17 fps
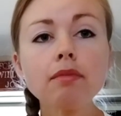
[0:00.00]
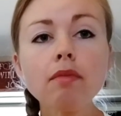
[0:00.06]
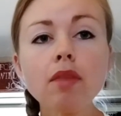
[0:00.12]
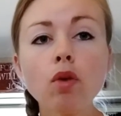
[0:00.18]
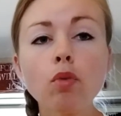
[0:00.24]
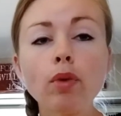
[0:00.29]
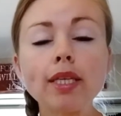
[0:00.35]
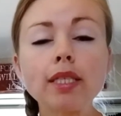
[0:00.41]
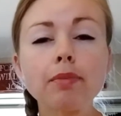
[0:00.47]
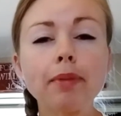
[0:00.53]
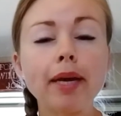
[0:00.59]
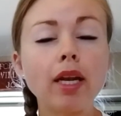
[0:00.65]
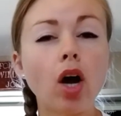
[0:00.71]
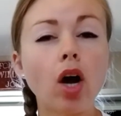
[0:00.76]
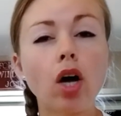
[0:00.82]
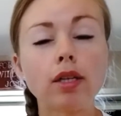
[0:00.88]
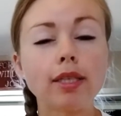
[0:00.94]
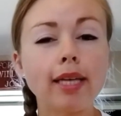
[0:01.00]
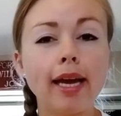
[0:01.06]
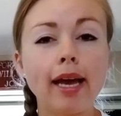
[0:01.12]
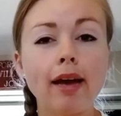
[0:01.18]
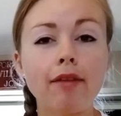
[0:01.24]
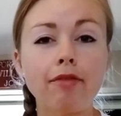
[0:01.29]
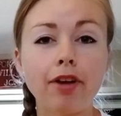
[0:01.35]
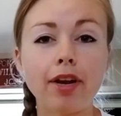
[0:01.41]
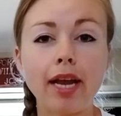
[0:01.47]
We spend all day,
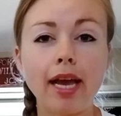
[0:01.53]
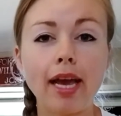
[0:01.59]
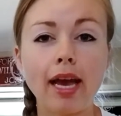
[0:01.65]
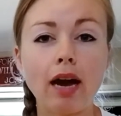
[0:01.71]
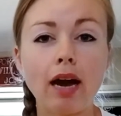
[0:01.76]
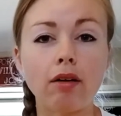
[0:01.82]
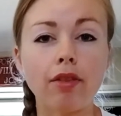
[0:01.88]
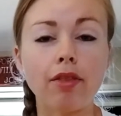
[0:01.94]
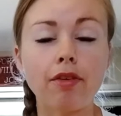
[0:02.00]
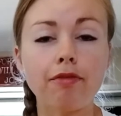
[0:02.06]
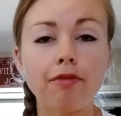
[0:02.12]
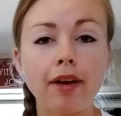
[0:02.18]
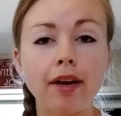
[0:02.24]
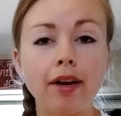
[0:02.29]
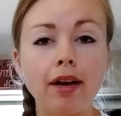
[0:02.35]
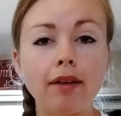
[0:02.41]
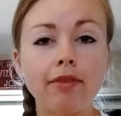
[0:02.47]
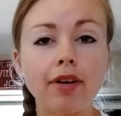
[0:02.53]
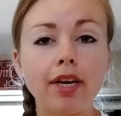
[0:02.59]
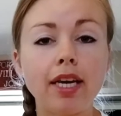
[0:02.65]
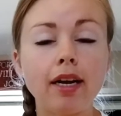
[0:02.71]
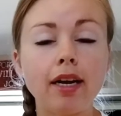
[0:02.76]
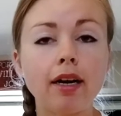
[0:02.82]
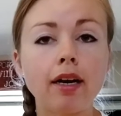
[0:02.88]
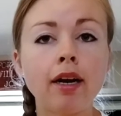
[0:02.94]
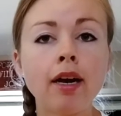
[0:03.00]
every day out at the fair every
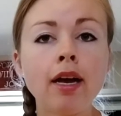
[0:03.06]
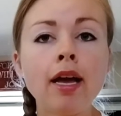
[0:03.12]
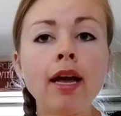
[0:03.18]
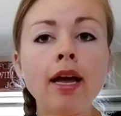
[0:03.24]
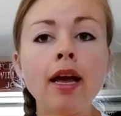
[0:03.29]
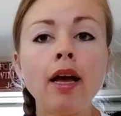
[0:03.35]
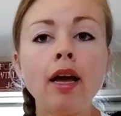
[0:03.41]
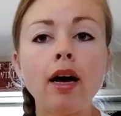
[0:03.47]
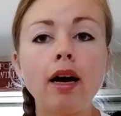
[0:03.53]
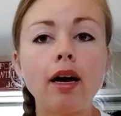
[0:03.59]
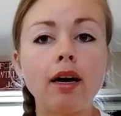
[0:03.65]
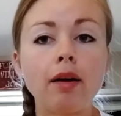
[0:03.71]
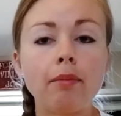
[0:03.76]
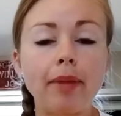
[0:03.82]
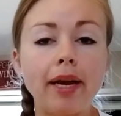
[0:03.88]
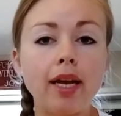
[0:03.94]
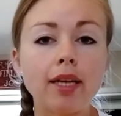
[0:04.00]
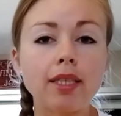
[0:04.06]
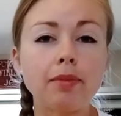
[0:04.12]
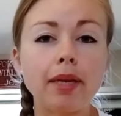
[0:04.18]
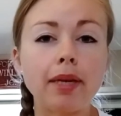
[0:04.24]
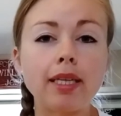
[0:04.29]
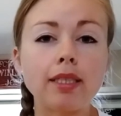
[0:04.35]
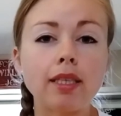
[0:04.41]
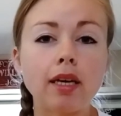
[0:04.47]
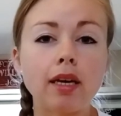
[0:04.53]
year. My husband
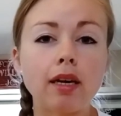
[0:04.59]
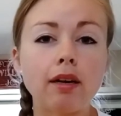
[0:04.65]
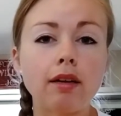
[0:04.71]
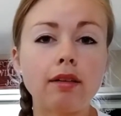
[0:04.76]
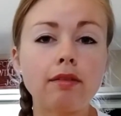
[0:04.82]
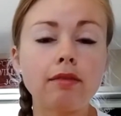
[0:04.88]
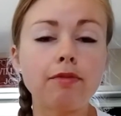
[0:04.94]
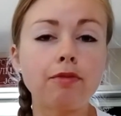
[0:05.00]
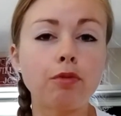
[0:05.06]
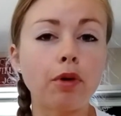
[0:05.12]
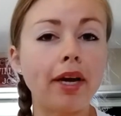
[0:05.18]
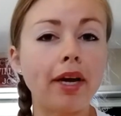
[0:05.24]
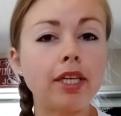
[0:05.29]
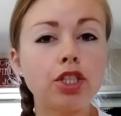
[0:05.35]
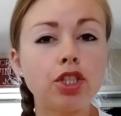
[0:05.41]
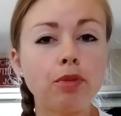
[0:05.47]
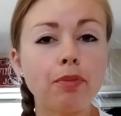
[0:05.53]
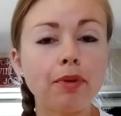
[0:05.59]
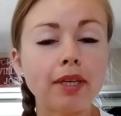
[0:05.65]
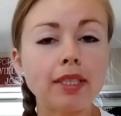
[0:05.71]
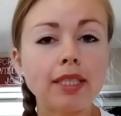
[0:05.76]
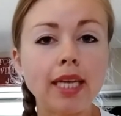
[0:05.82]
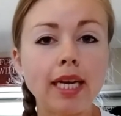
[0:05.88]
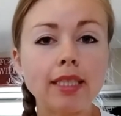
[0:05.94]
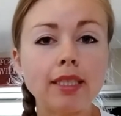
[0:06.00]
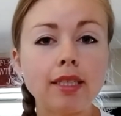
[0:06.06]
is a 4-H
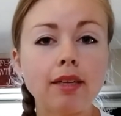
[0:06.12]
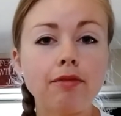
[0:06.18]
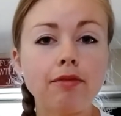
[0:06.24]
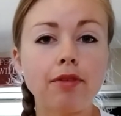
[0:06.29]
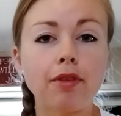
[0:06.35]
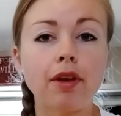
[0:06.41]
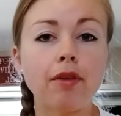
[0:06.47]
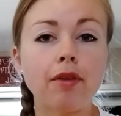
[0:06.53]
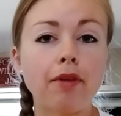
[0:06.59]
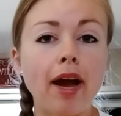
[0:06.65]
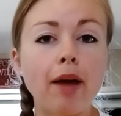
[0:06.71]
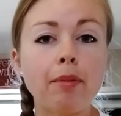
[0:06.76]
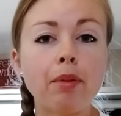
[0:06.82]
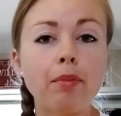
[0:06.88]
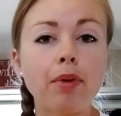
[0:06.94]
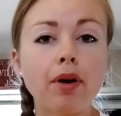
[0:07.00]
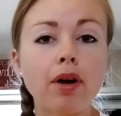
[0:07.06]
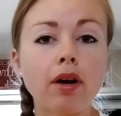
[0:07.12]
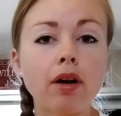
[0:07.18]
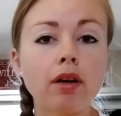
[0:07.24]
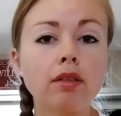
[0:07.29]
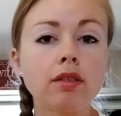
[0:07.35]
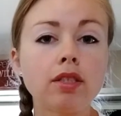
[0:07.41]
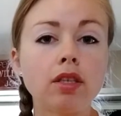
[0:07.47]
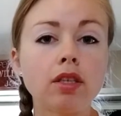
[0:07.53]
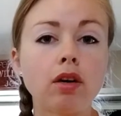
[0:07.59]
superintendent for the rabbit
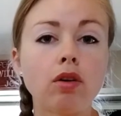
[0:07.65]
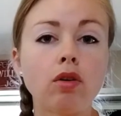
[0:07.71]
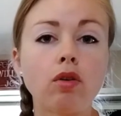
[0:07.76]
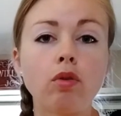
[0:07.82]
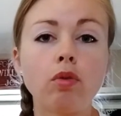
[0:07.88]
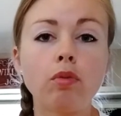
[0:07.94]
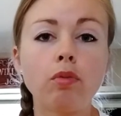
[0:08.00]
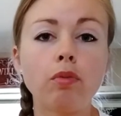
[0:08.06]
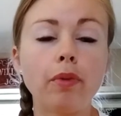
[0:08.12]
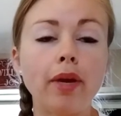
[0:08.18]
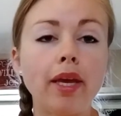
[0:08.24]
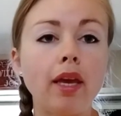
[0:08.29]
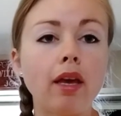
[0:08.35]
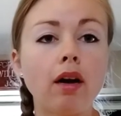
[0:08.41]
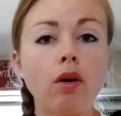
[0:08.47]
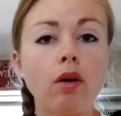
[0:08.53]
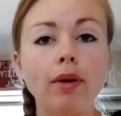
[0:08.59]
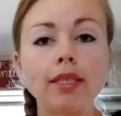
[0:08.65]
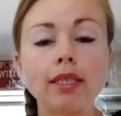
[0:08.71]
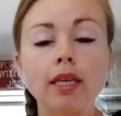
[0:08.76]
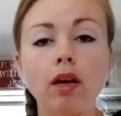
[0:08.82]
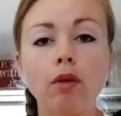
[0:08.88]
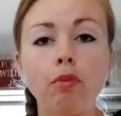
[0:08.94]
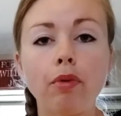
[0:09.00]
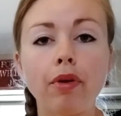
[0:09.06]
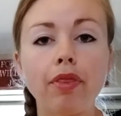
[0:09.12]
barn, so we always
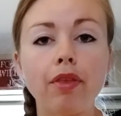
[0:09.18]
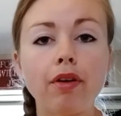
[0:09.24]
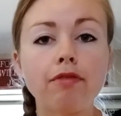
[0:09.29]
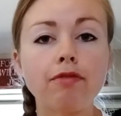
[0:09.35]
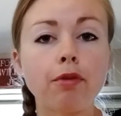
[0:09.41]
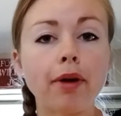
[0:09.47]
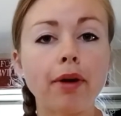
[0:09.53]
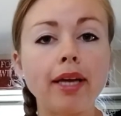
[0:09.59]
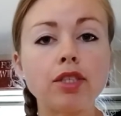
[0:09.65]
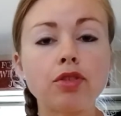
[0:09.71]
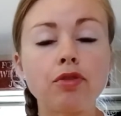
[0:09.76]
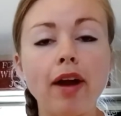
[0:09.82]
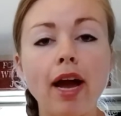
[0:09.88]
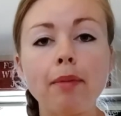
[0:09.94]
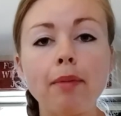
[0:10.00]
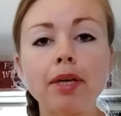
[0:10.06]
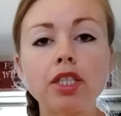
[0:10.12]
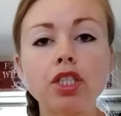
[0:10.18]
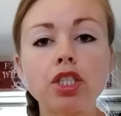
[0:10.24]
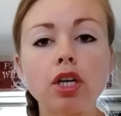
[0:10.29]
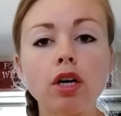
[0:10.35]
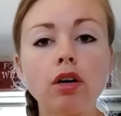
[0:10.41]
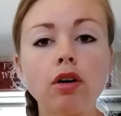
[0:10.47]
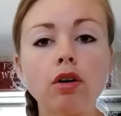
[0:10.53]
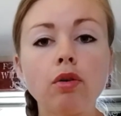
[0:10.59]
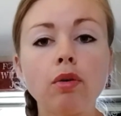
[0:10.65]
help with the 4-H rabbit
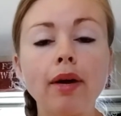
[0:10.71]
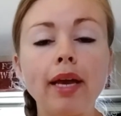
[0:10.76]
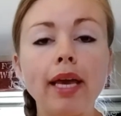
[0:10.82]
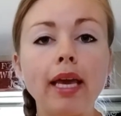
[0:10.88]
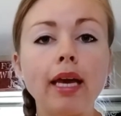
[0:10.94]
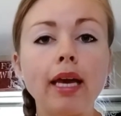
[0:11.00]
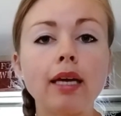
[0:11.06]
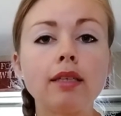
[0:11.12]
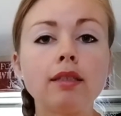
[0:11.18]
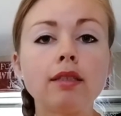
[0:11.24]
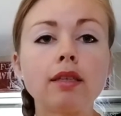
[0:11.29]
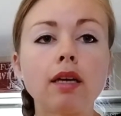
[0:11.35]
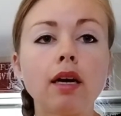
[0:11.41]
show, and